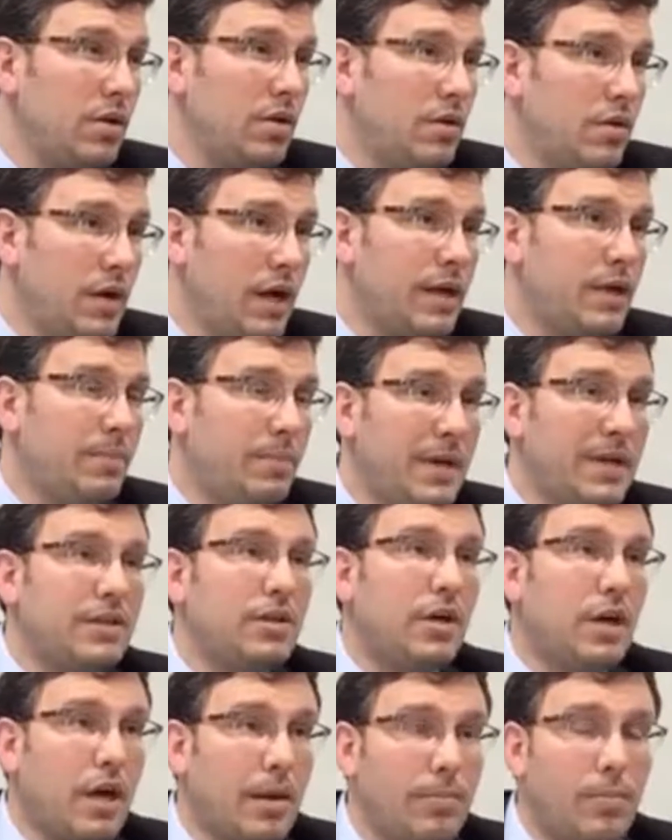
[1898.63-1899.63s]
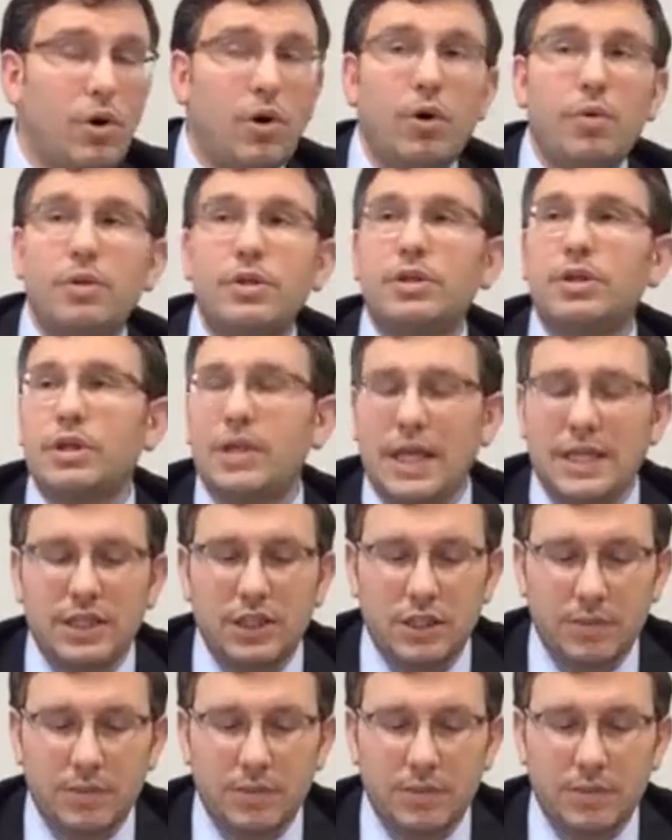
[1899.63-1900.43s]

Right, Peter Hamor, which has a